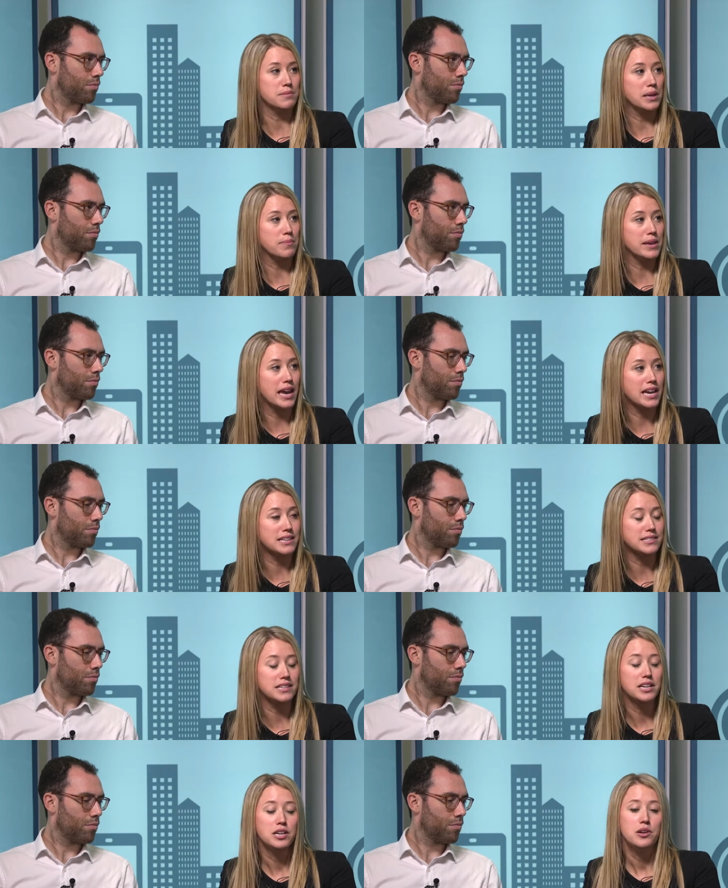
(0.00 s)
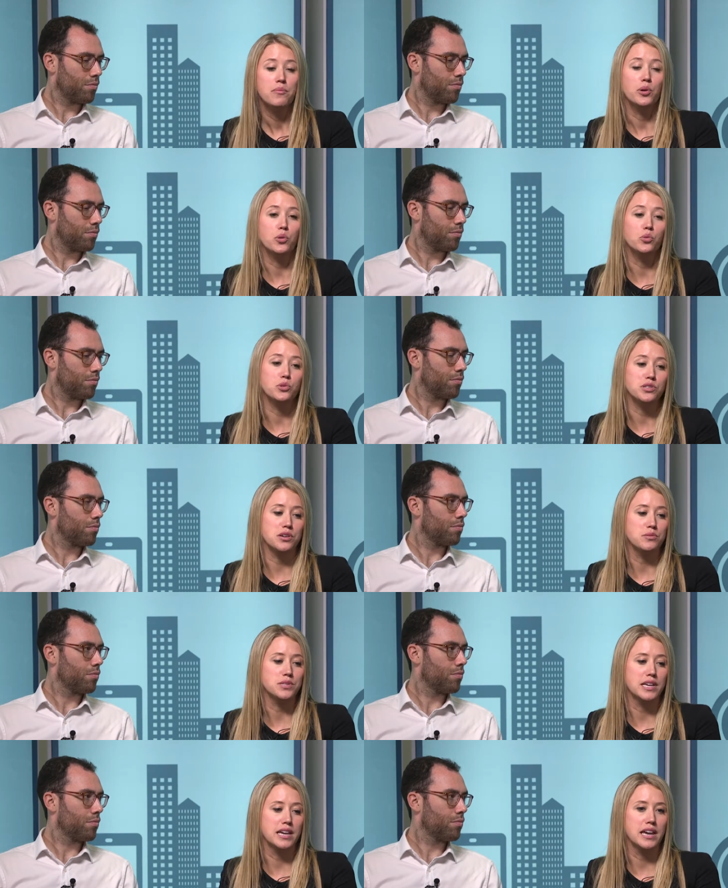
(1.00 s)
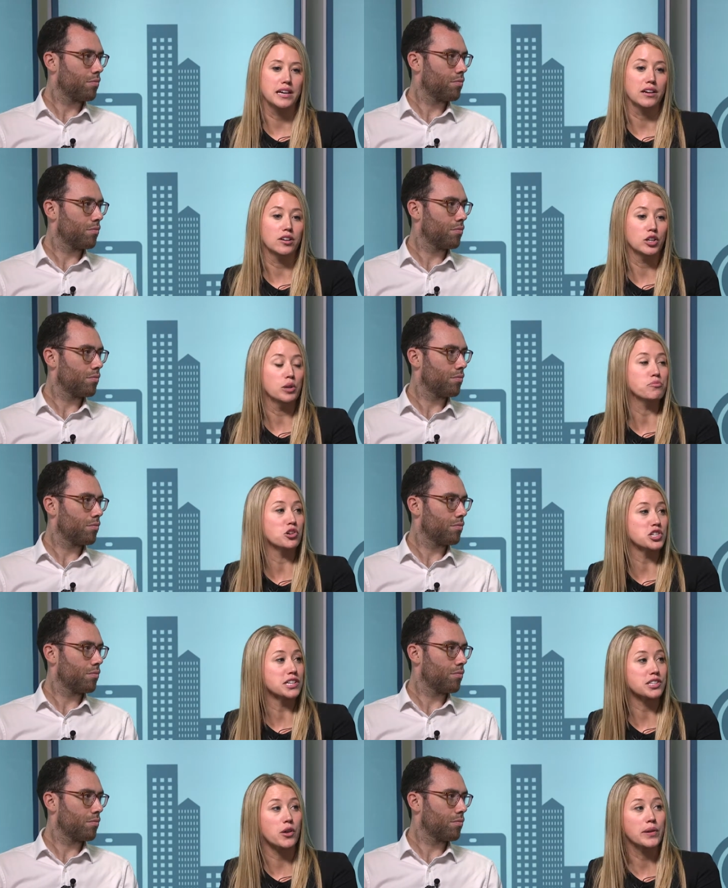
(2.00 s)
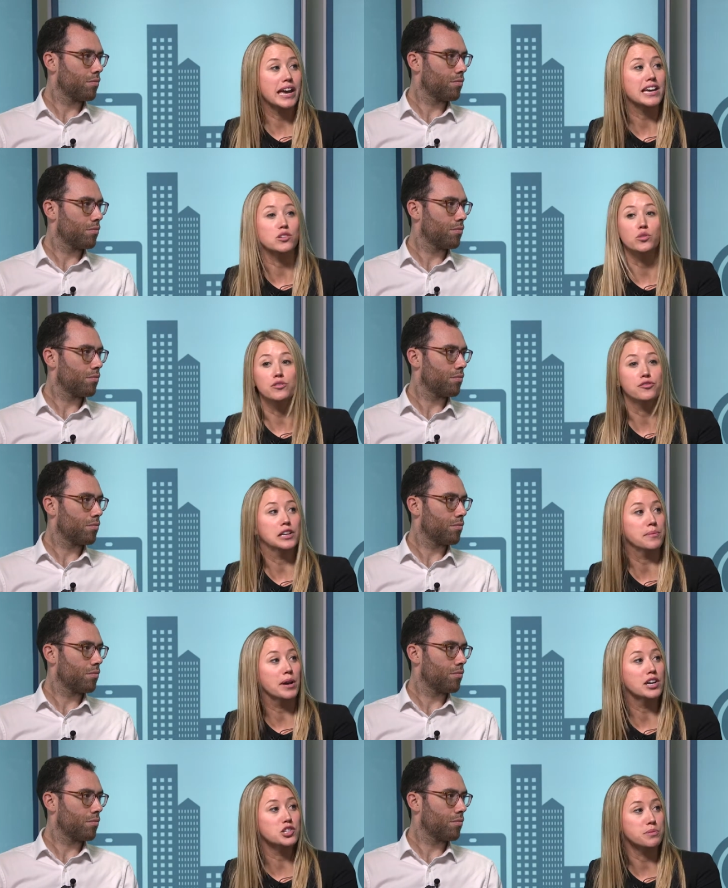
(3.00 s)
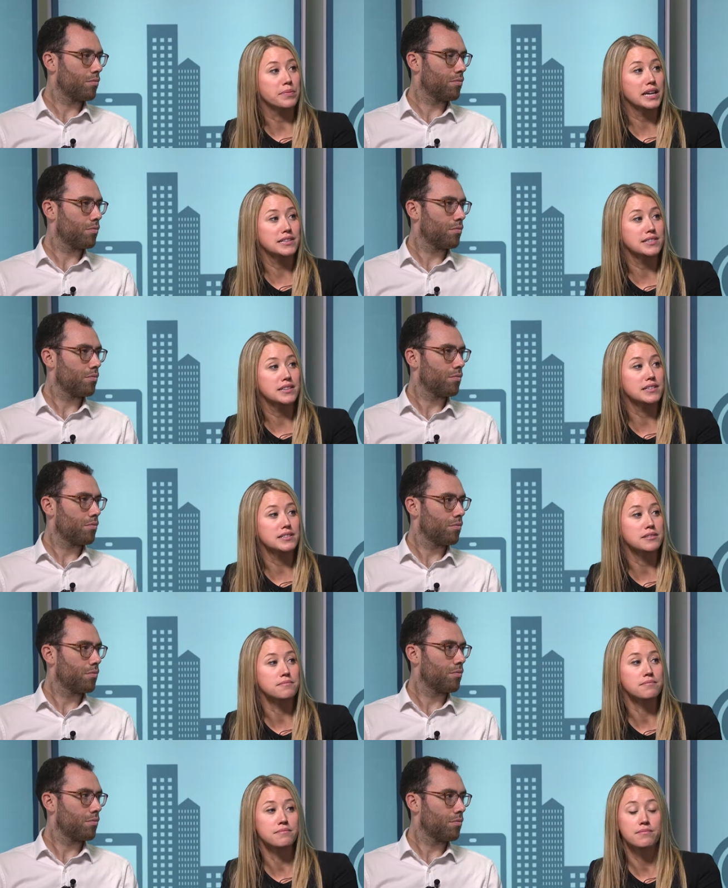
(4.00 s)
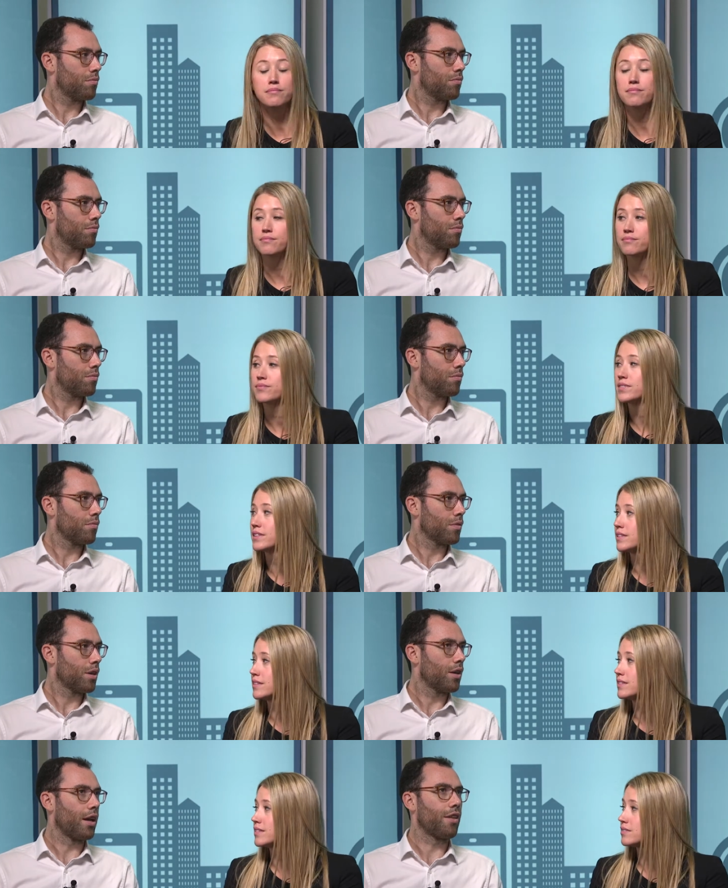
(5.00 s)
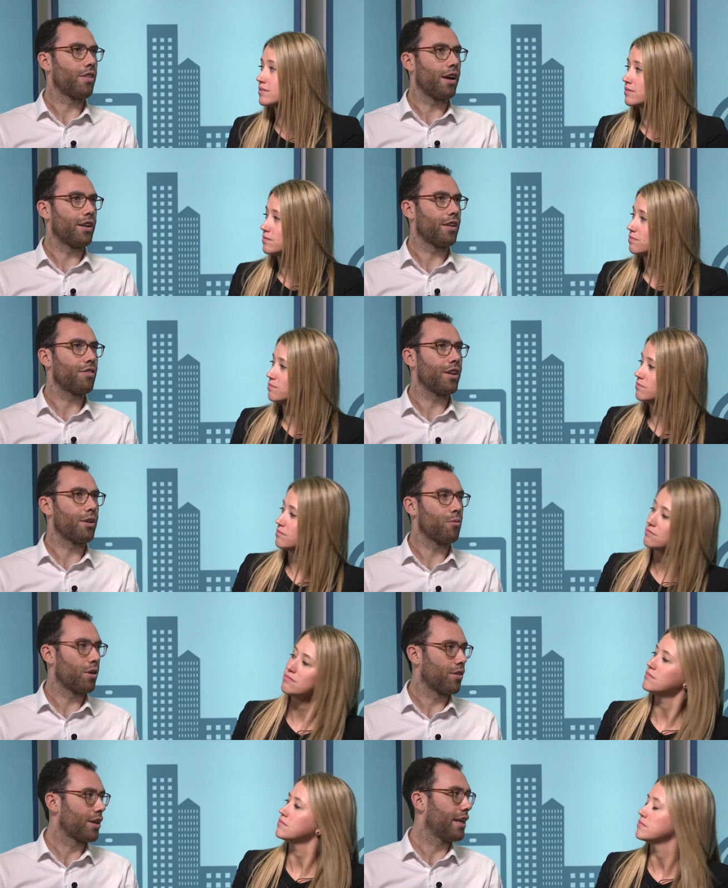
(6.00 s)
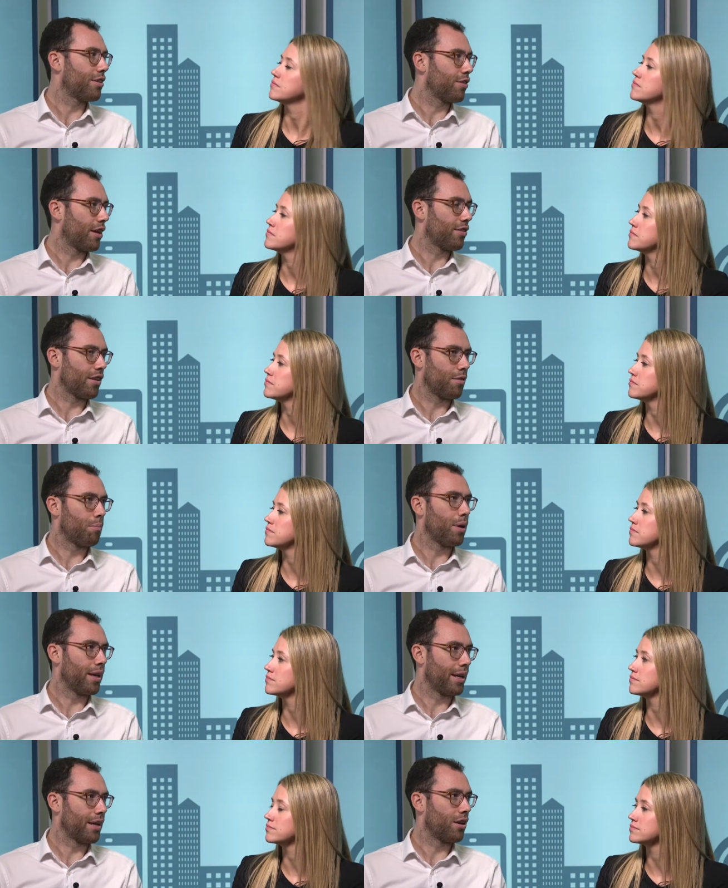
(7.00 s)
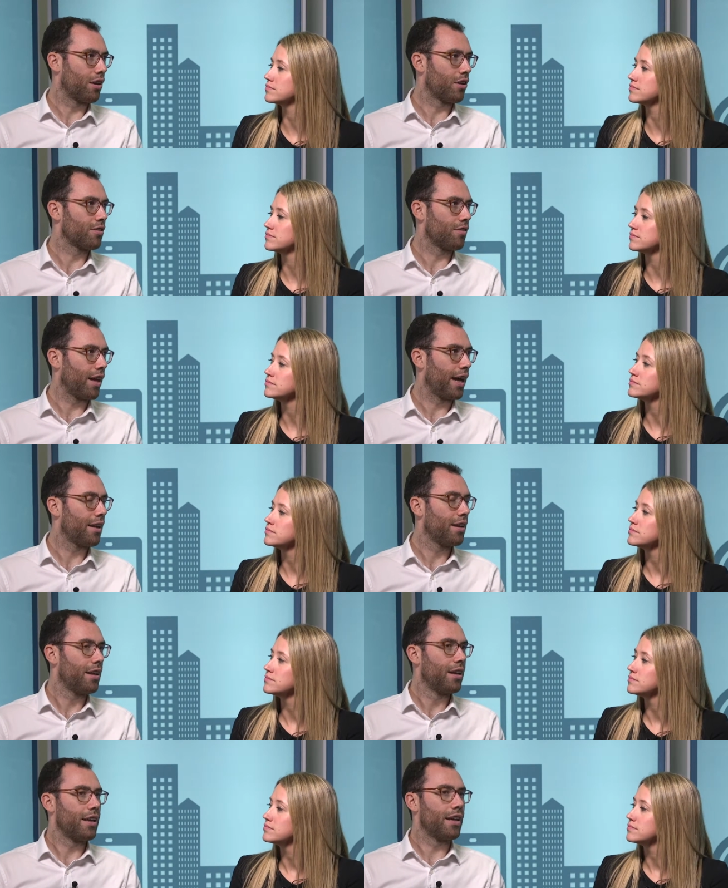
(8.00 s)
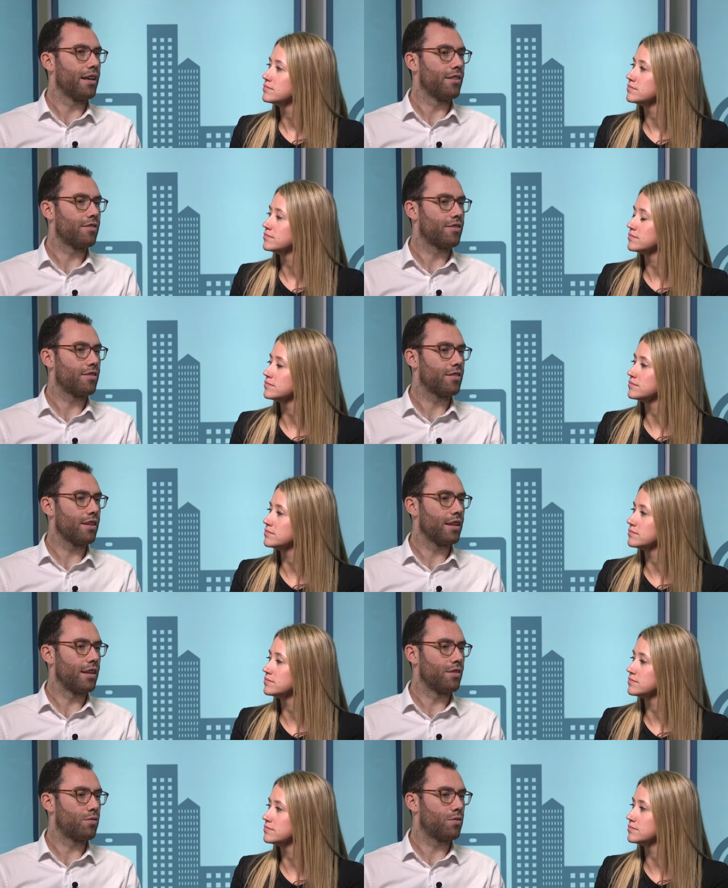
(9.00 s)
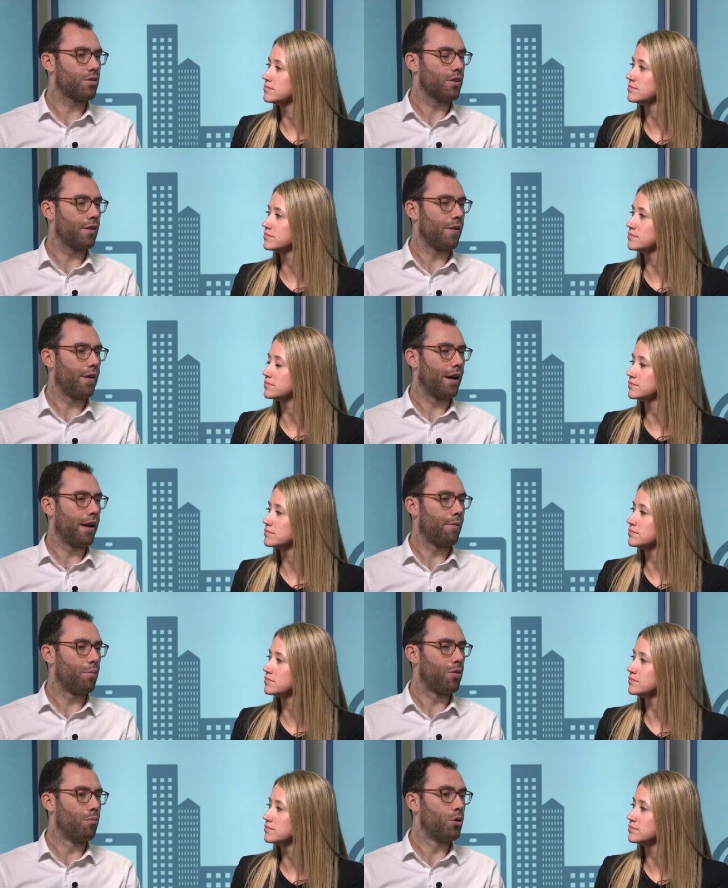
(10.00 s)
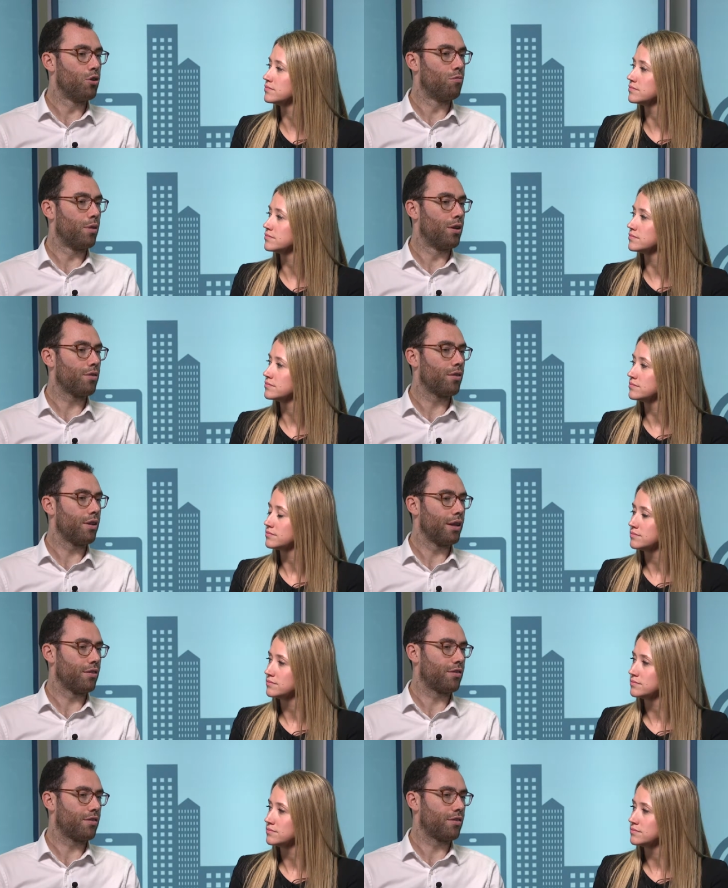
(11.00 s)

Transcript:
Speaker 1: PPAs, but also seeing projects going ahead on a fully merchant basis.
Speaker 2: And I think one of the key trends underpinning a lot of that is the movement in